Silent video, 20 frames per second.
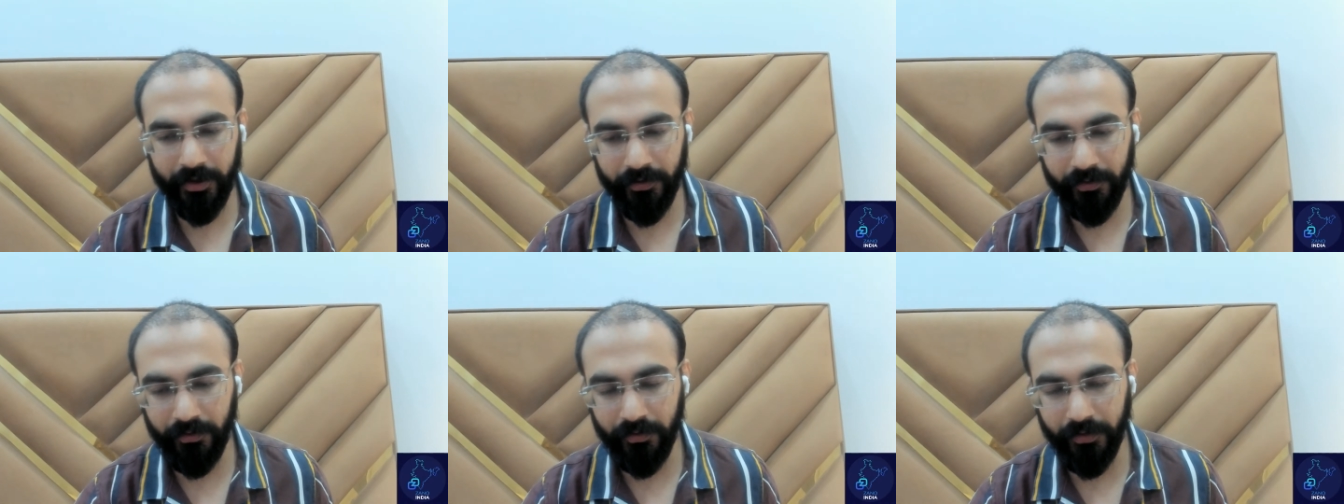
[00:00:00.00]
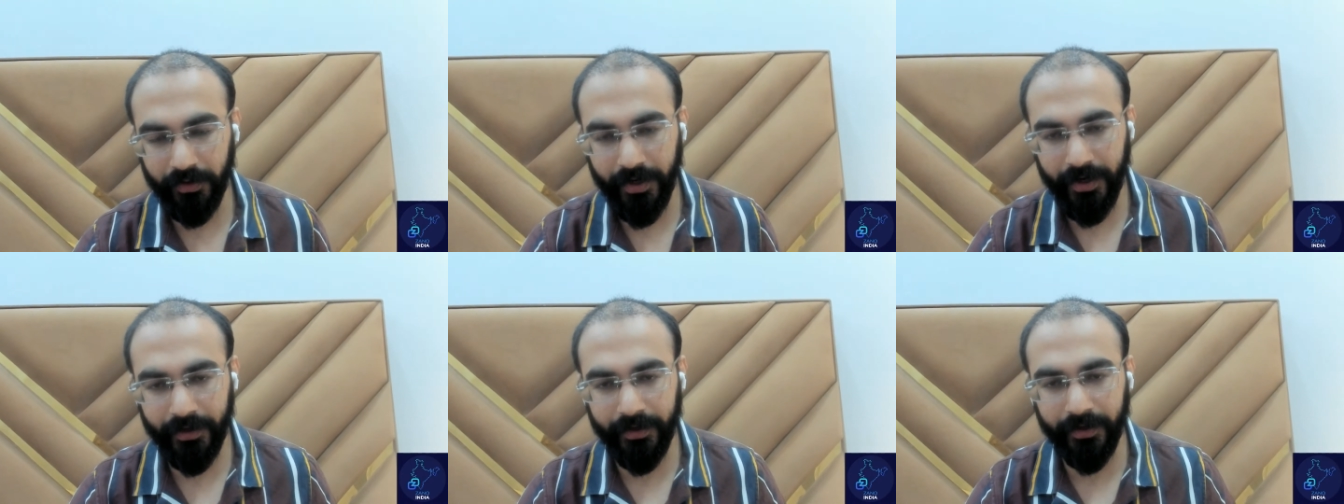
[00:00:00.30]

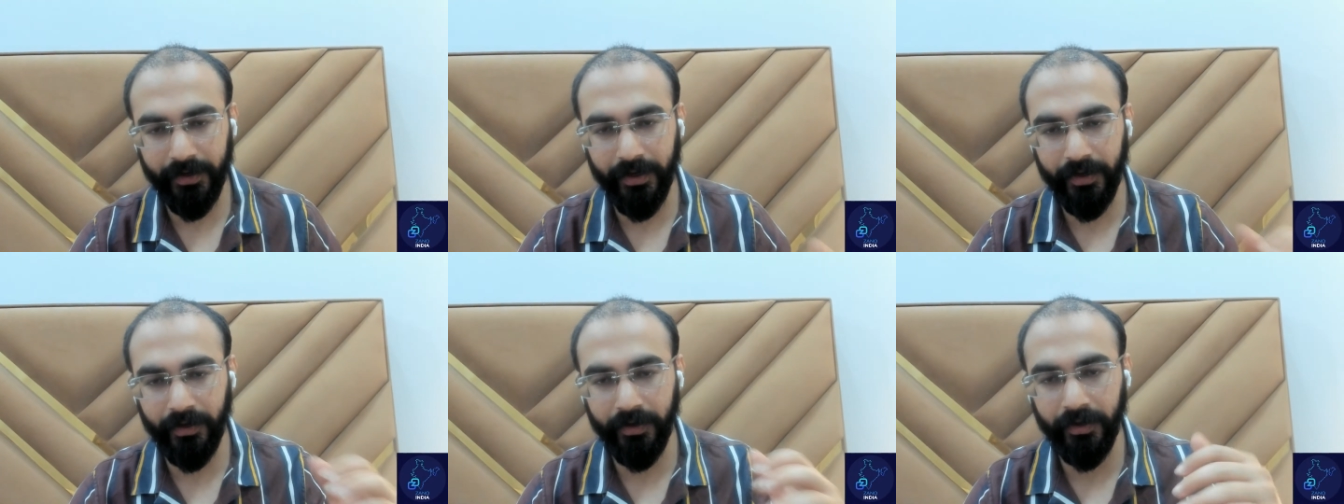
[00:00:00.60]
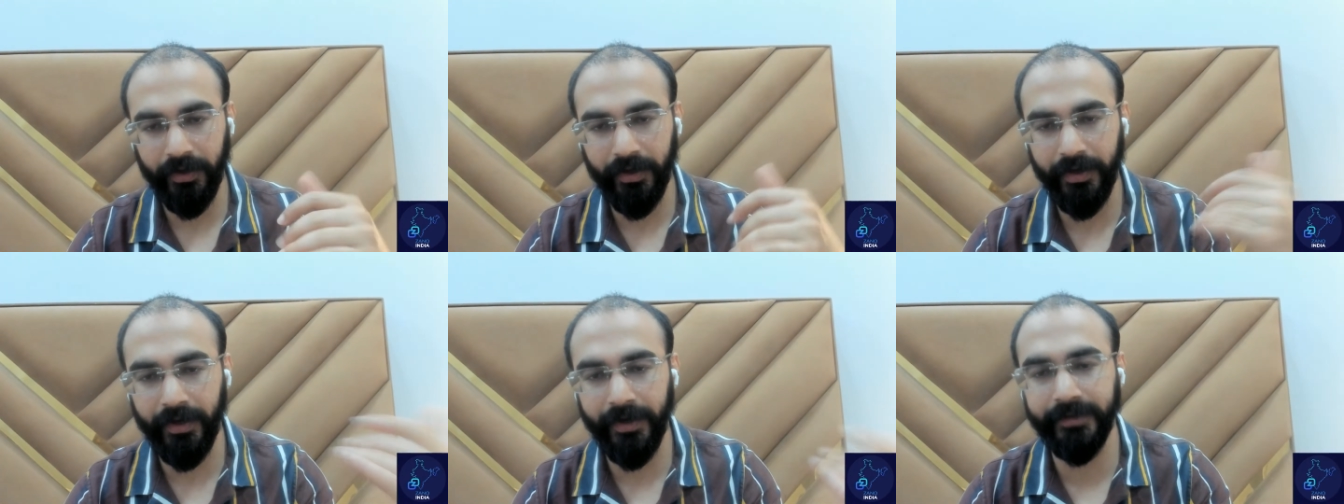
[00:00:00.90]
get
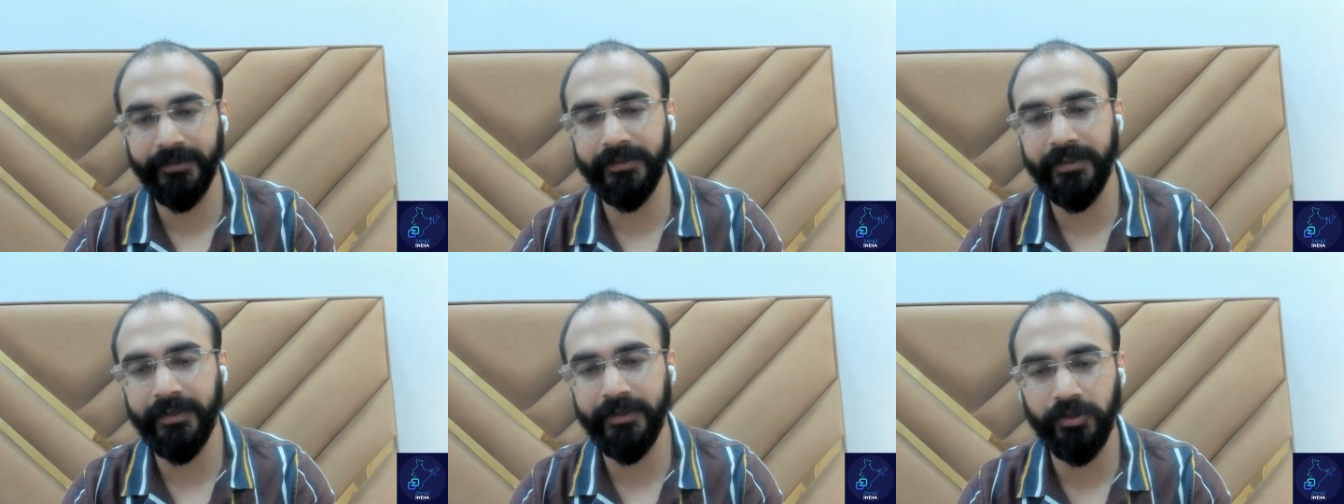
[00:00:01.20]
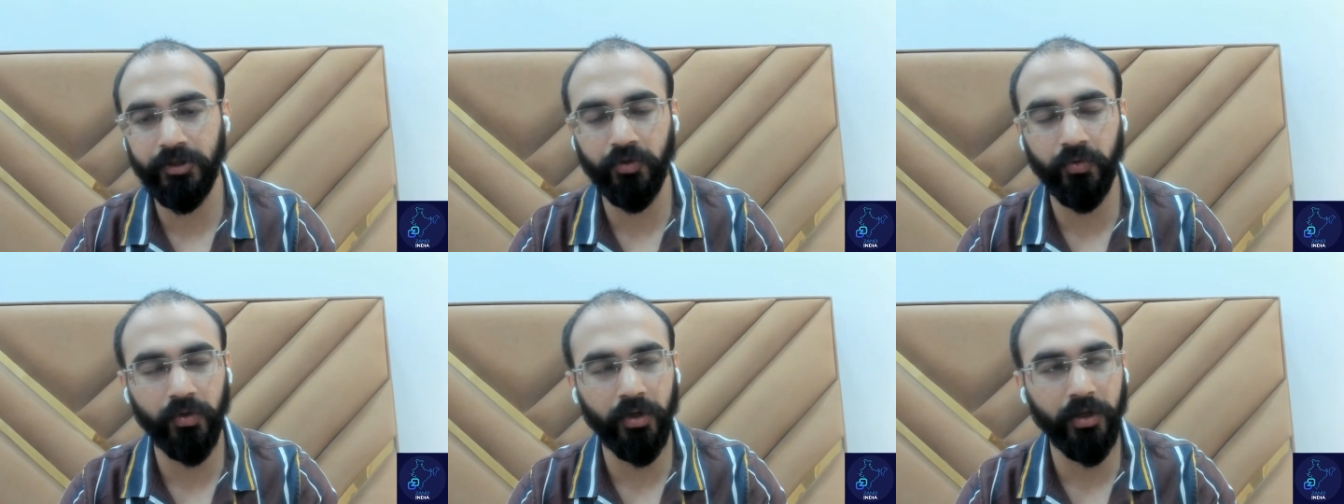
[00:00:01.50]
access
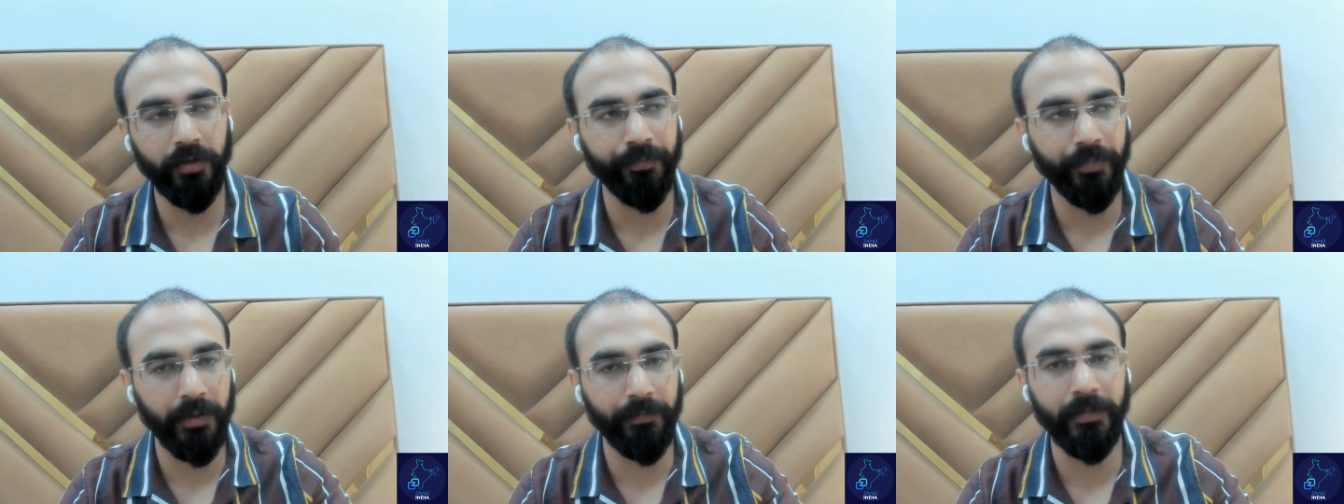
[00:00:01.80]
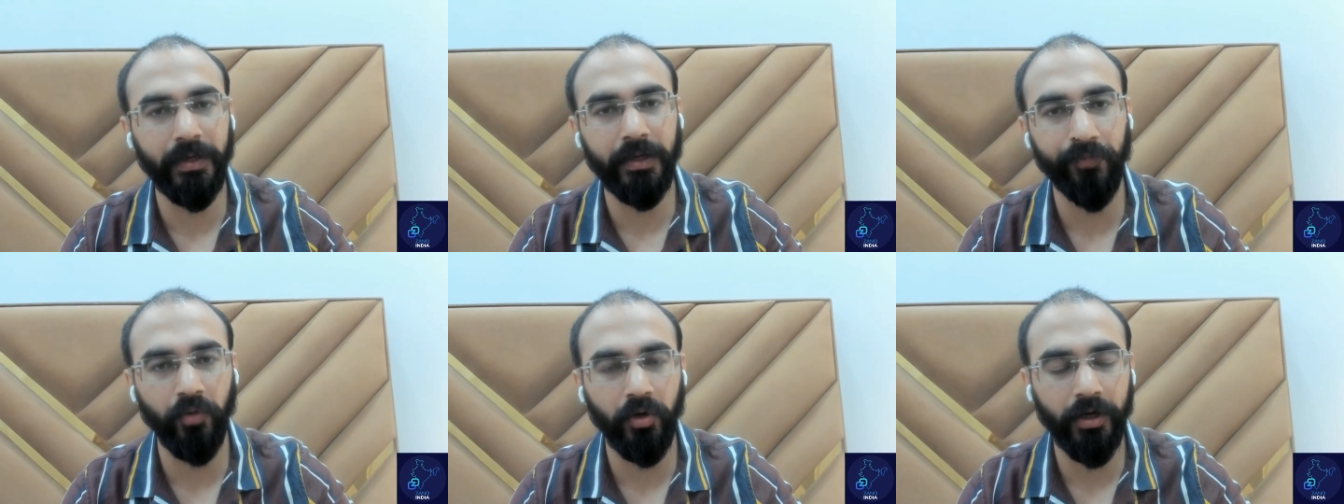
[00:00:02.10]
to your
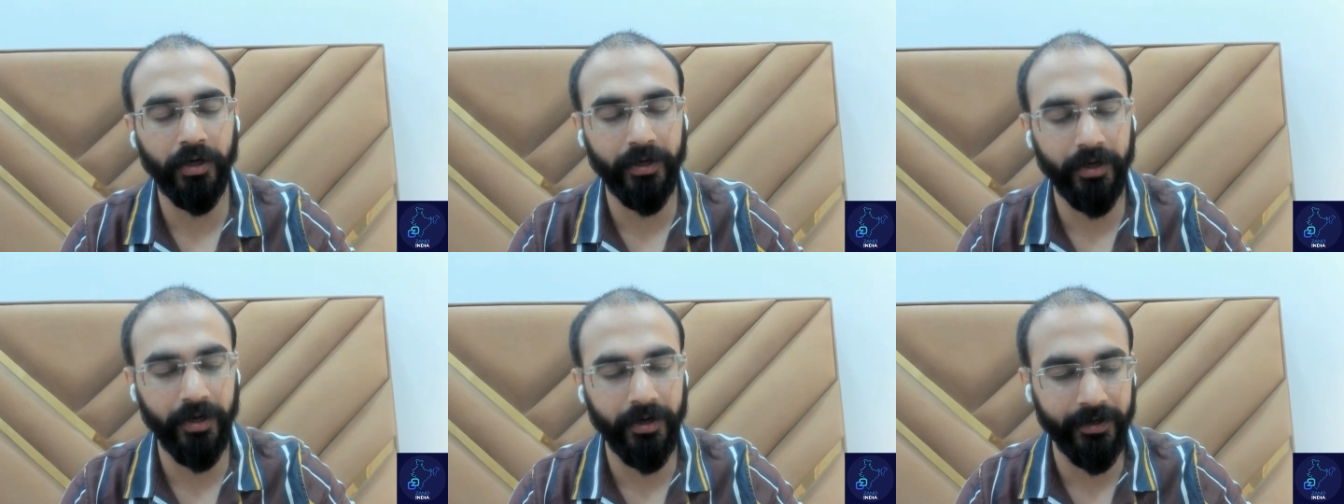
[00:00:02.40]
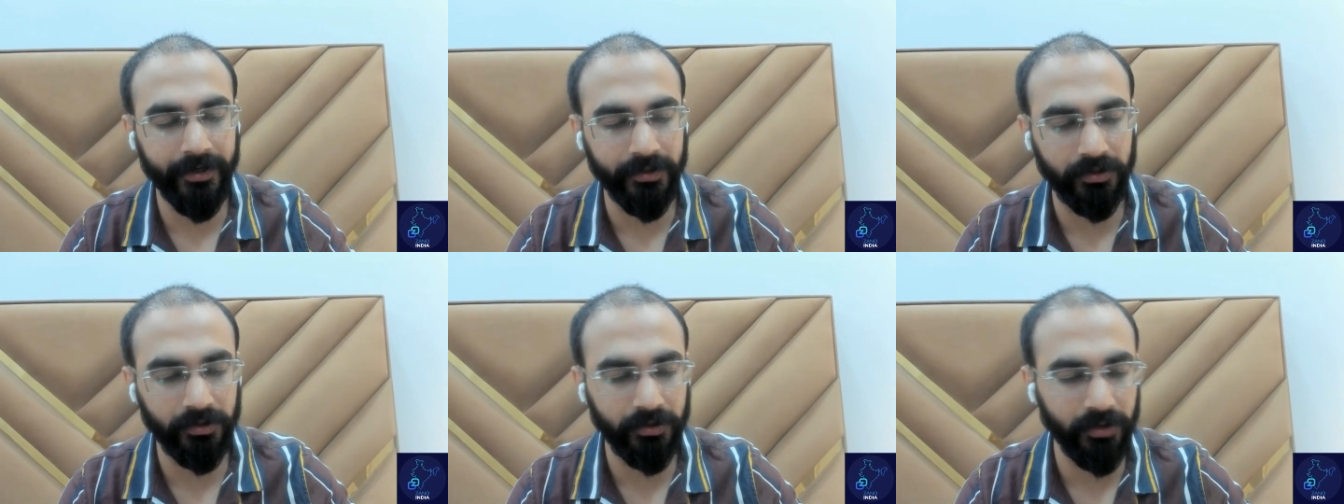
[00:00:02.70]
public wallet
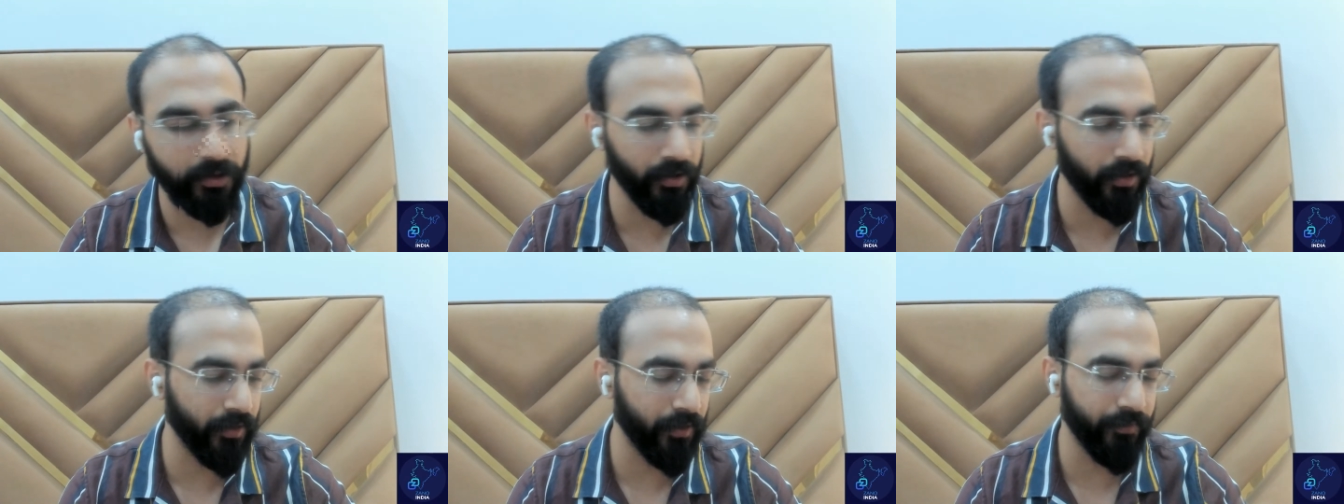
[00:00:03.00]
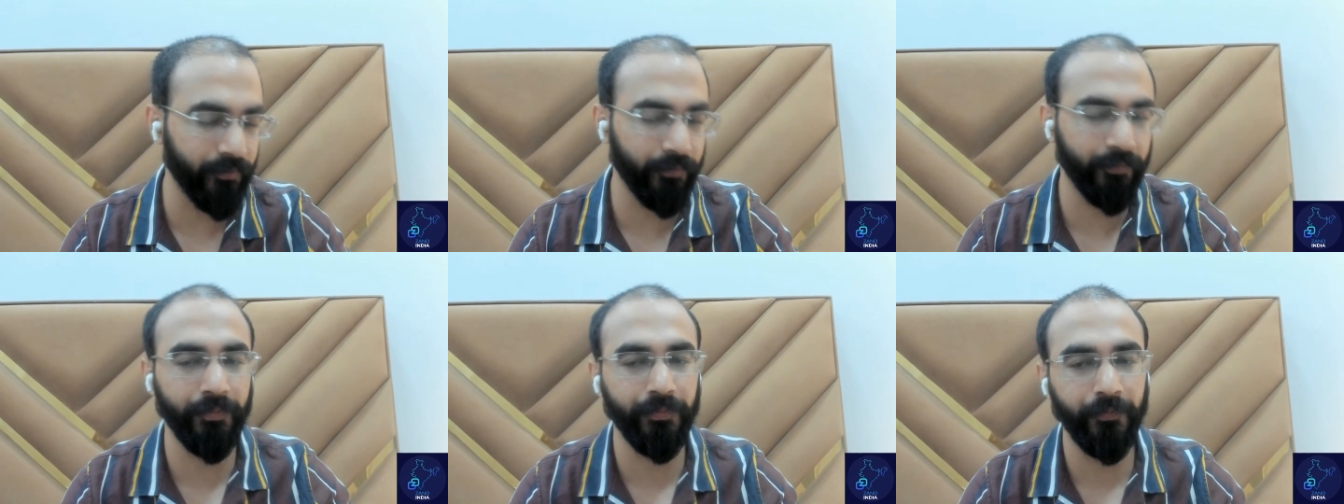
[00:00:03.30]
address
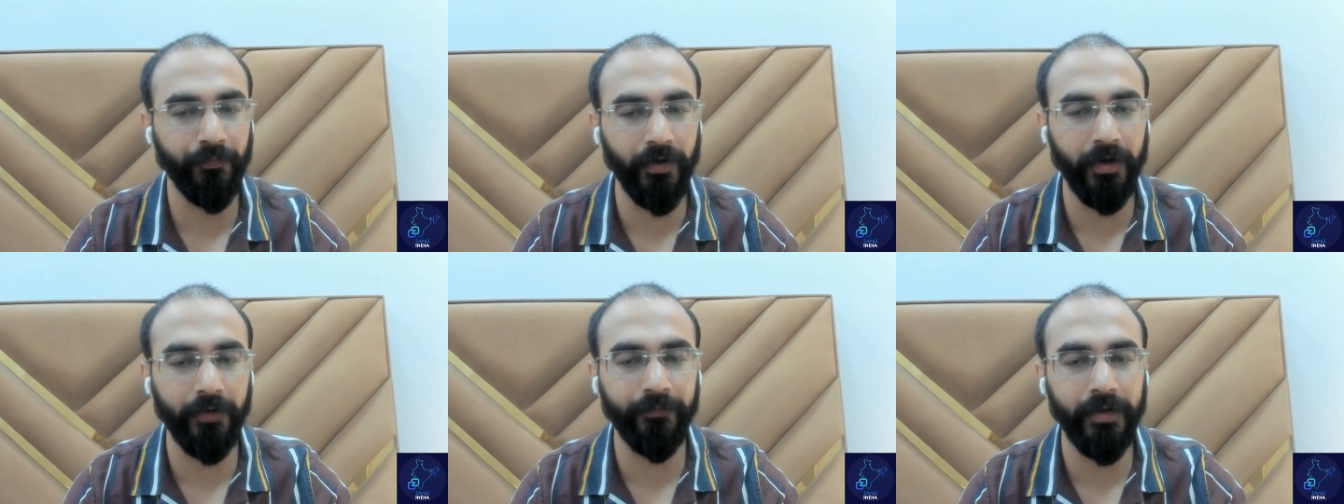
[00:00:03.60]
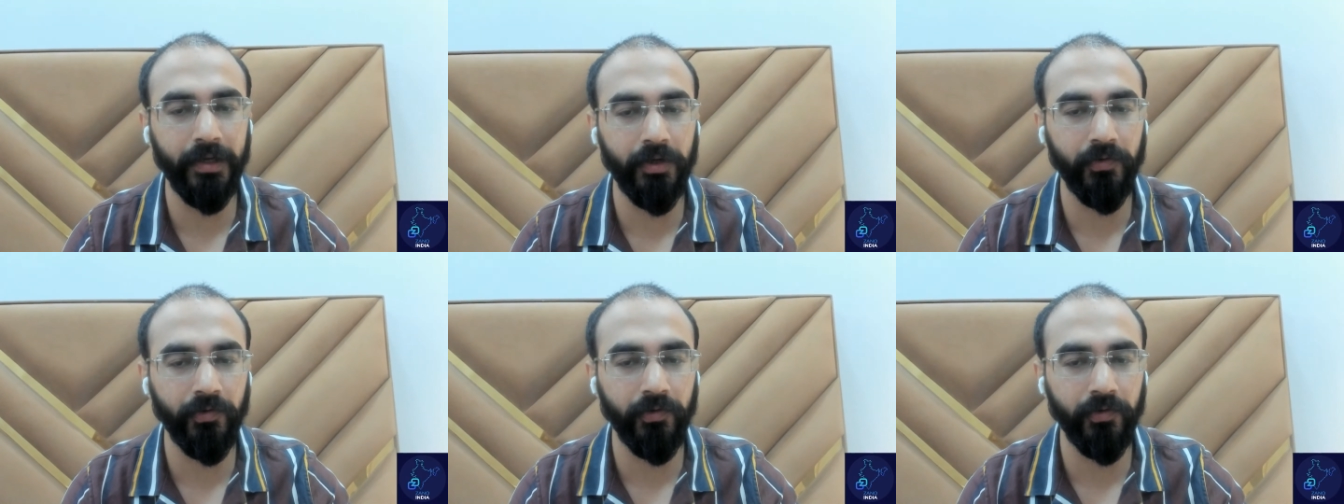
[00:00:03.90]
one way